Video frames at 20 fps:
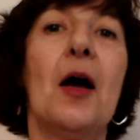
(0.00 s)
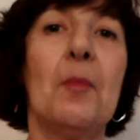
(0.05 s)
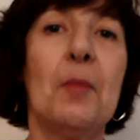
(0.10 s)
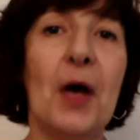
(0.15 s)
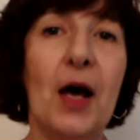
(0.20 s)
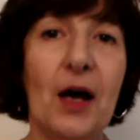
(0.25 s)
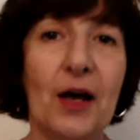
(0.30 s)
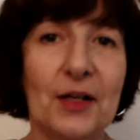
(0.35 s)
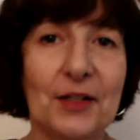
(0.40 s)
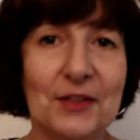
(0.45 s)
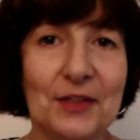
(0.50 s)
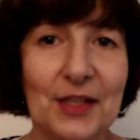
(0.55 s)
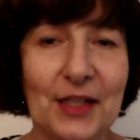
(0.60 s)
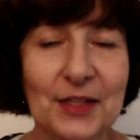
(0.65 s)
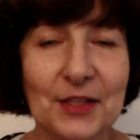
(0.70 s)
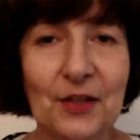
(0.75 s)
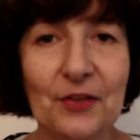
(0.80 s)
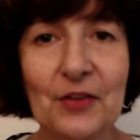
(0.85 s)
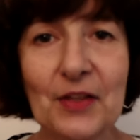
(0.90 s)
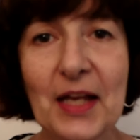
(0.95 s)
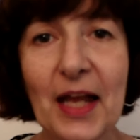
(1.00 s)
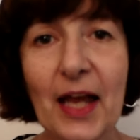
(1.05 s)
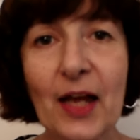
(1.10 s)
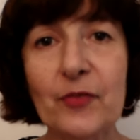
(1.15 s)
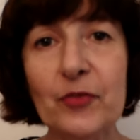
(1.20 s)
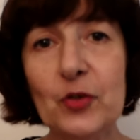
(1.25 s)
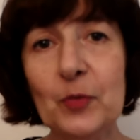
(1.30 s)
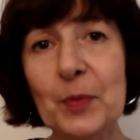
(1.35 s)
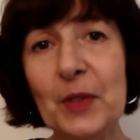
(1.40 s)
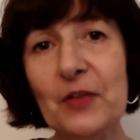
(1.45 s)
But it doesn't
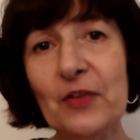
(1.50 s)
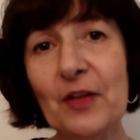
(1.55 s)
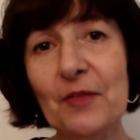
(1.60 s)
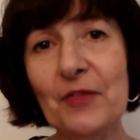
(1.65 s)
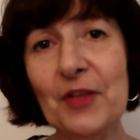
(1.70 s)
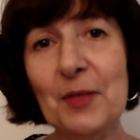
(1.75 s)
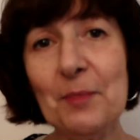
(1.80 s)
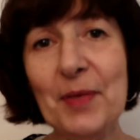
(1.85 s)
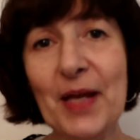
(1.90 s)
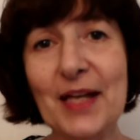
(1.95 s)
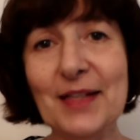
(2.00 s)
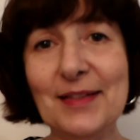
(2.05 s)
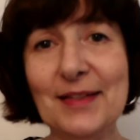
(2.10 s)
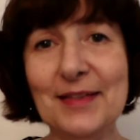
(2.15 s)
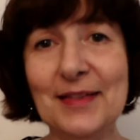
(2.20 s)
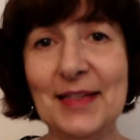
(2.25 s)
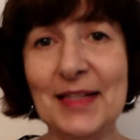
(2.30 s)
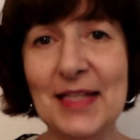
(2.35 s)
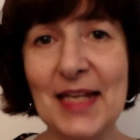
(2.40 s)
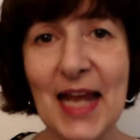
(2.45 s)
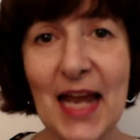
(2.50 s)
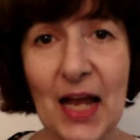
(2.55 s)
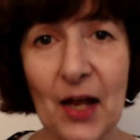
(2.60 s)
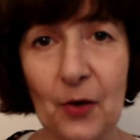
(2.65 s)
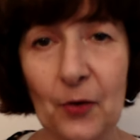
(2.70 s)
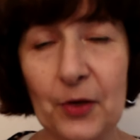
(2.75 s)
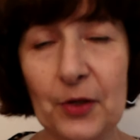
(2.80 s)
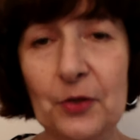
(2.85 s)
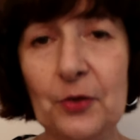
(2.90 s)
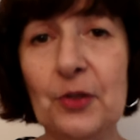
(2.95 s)
have to be something bad in the
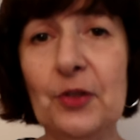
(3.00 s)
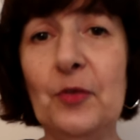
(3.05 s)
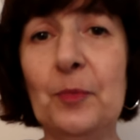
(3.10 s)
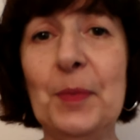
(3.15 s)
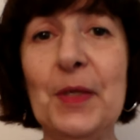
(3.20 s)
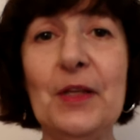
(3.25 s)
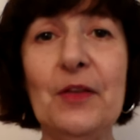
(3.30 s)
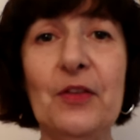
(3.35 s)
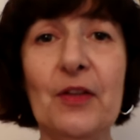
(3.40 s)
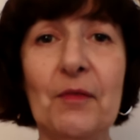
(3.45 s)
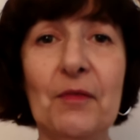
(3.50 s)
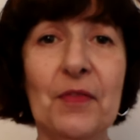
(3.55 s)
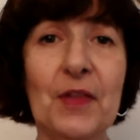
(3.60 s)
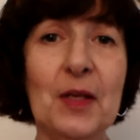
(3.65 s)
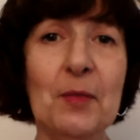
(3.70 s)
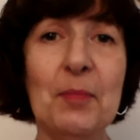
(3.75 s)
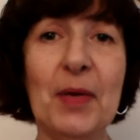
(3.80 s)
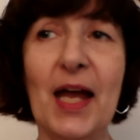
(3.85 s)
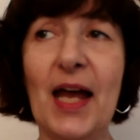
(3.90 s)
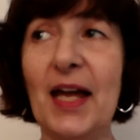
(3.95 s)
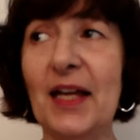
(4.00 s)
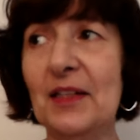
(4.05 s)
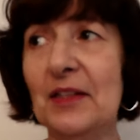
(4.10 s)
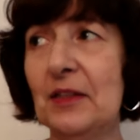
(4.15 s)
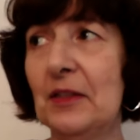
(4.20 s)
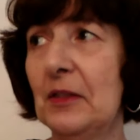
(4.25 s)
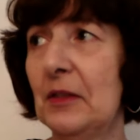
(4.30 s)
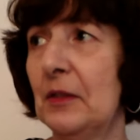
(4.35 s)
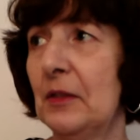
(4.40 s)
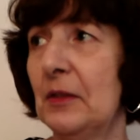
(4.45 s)
now. It could have been something bad,
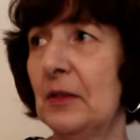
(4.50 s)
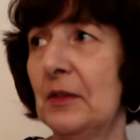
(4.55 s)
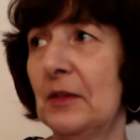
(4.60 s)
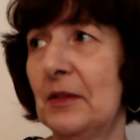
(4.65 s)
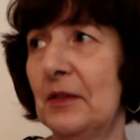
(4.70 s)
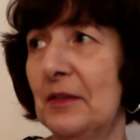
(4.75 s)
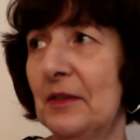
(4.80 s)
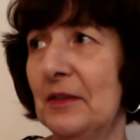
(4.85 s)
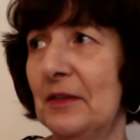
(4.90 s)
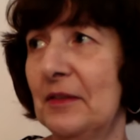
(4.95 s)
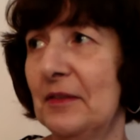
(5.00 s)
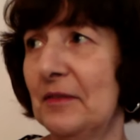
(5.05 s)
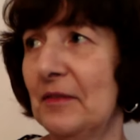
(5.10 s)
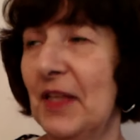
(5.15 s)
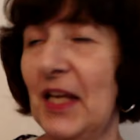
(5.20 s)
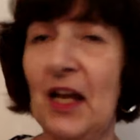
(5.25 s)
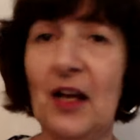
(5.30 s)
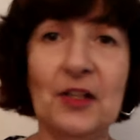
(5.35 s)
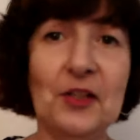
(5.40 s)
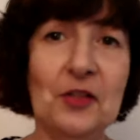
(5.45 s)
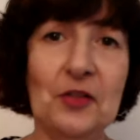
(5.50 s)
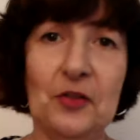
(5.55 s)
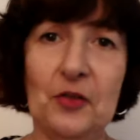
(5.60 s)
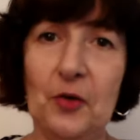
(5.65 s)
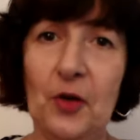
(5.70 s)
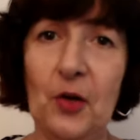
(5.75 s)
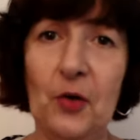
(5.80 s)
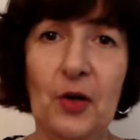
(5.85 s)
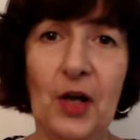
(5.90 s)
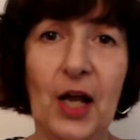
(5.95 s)
I don't
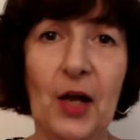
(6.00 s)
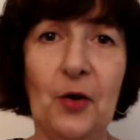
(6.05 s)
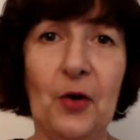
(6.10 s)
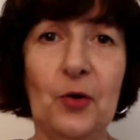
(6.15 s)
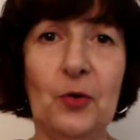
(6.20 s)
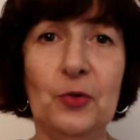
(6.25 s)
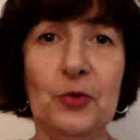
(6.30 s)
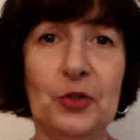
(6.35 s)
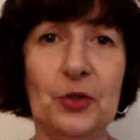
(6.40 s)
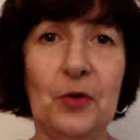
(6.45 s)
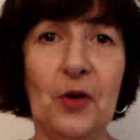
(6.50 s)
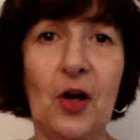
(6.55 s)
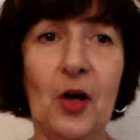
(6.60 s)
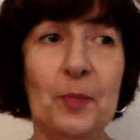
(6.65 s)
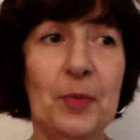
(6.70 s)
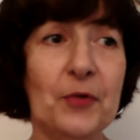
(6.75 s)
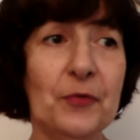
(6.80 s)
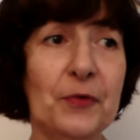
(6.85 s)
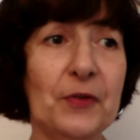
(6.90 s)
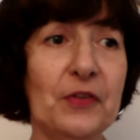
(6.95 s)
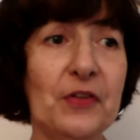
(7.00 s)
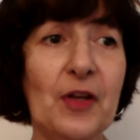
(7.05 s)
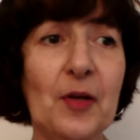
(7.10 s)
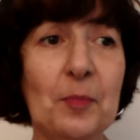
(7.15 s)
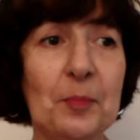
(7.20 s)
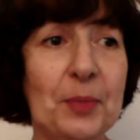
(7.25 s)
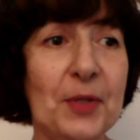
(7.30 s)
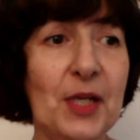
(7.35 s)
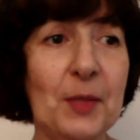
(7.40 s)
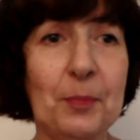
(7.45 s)
know how old you are, but for
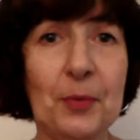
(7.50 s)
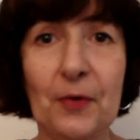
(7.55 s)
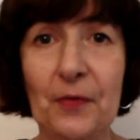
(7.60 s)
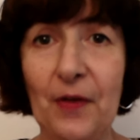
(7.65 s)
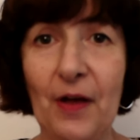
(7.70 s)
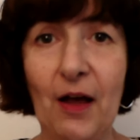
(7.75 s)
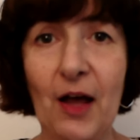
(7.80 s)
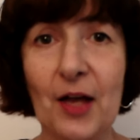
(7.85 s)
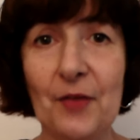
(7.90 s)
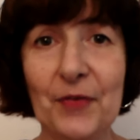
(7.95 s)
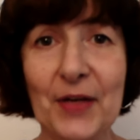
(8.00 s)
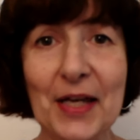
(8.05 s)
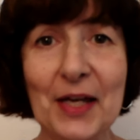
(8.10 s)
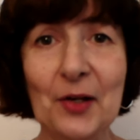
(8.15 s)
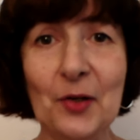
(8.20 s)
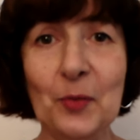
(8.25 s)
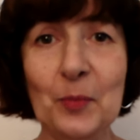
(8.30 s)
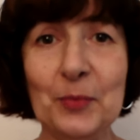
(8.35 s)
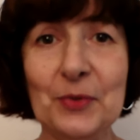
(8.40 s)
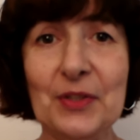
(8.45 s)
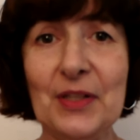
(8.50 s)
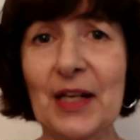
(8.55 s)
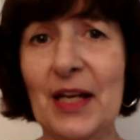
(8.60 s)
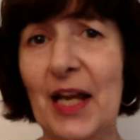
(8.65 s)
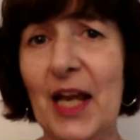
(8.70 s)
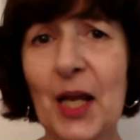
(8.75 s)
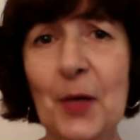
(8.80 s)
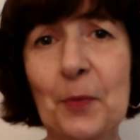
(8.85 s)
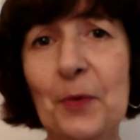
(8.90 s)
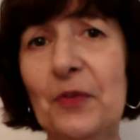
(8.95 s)
some people that I've helped,
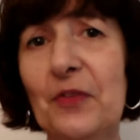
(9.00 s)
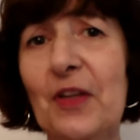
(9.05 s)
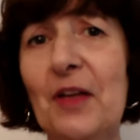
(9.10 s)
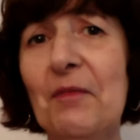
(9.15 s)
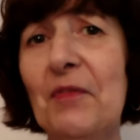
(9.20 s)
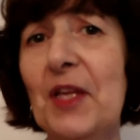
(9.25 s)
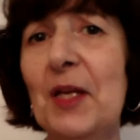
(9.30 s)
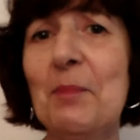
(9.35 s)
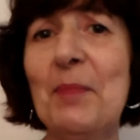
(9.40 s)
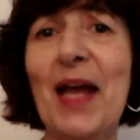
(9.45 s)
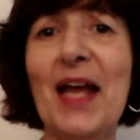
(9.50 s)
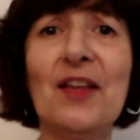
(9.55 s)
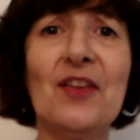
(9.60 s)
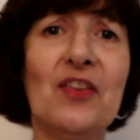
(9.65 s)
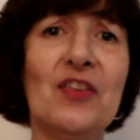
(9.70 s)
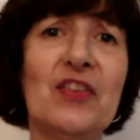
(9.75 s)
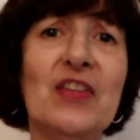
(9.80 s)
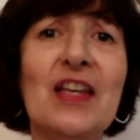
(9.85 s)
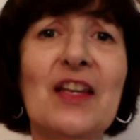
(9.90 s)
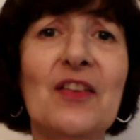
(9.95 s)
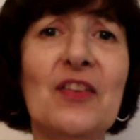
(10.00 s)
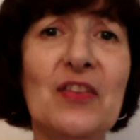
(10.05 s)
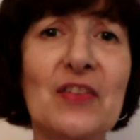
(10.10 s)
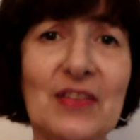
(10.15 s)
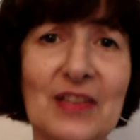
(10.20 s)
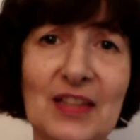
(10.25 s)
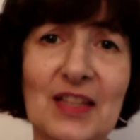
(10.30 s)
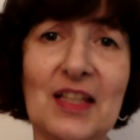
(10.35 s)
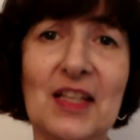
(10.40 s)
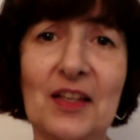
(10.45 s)
it was something bad
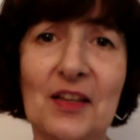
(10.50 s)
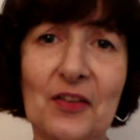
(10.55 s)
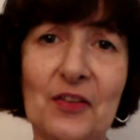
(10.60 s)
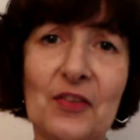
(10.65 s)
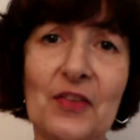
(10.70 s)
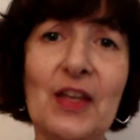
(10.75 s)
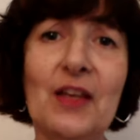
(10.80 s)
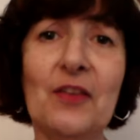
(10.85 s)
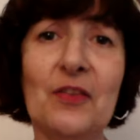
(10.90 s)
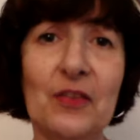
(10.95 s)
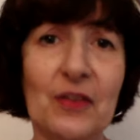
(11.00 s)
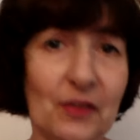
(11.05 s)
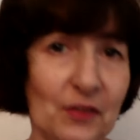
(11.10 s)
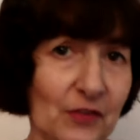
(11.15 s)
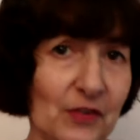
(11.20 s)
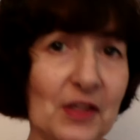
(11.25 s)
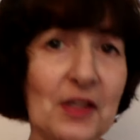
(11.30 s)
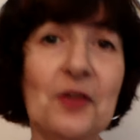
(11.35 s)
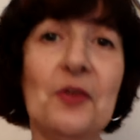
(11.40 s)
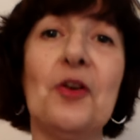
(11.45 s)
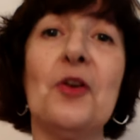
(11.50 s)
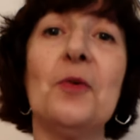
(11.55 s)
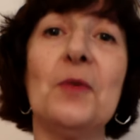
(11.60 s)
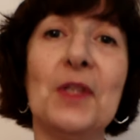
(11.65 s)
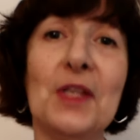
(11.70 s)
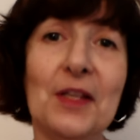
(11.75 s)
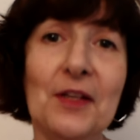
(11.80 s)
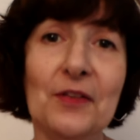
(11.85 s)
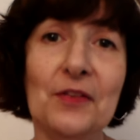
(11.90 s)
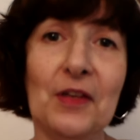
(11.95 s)
60
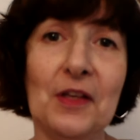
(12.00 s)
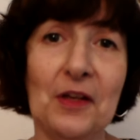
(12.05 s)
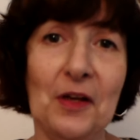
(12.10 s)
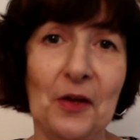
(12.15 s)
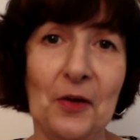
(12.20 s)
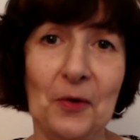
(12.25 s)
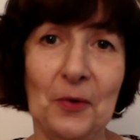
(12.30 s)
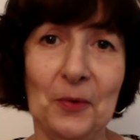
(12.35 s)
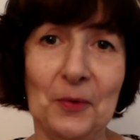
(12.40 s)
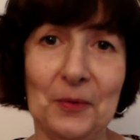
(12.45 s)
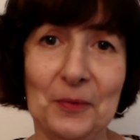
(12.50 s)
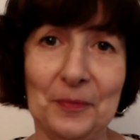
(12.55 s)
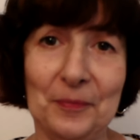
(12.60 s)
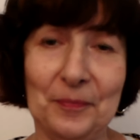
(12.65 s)
years ago.